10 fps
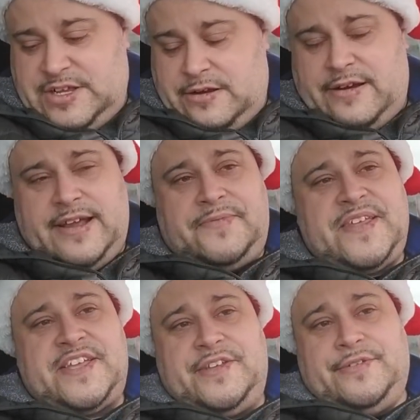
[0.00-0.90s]
Alright,
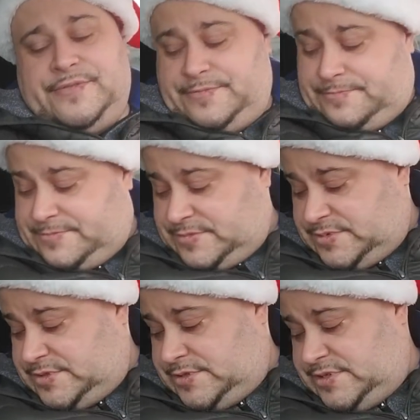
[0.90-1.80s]
thank you.
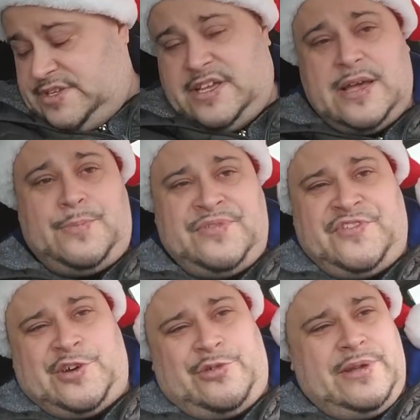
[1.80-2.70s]
Yeah, I
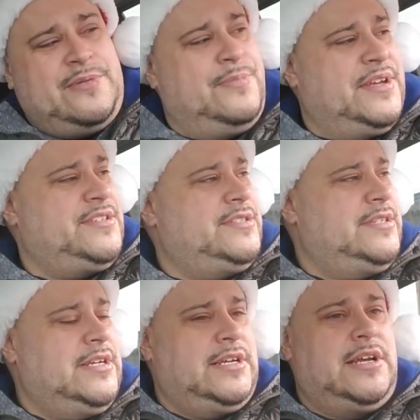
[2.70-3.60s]
prefer cream a bit.
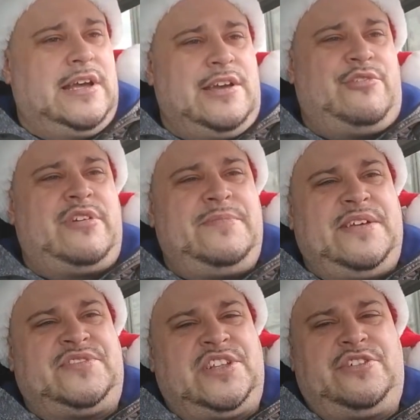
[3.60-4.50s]
Cream
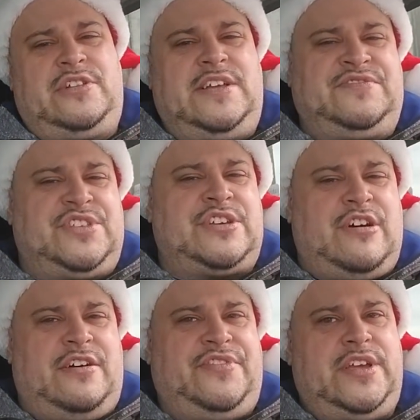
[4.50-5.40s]
gives a little lift to the
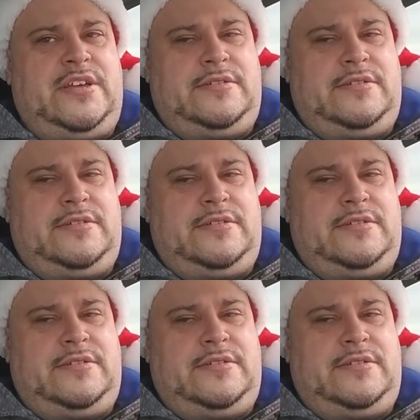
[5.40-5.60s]
coffee.